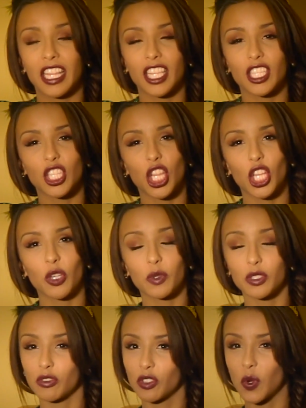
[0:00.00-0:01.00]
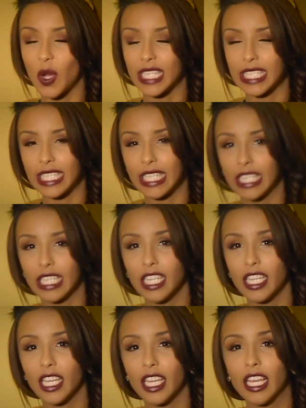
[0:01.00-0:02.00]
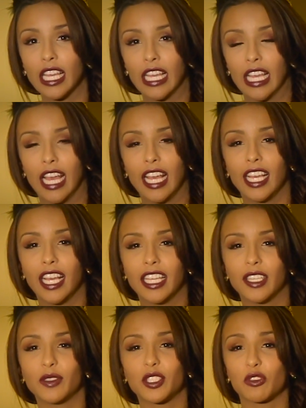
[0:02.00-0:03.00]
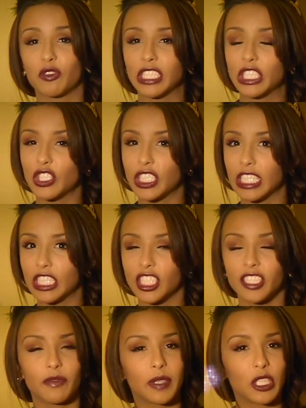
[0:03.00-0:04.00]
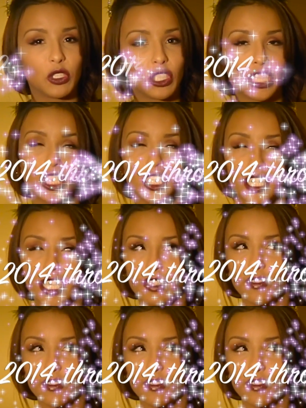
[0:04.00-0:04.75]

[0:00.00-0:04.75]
This look was requested. It was a recreation of my New Year's Eve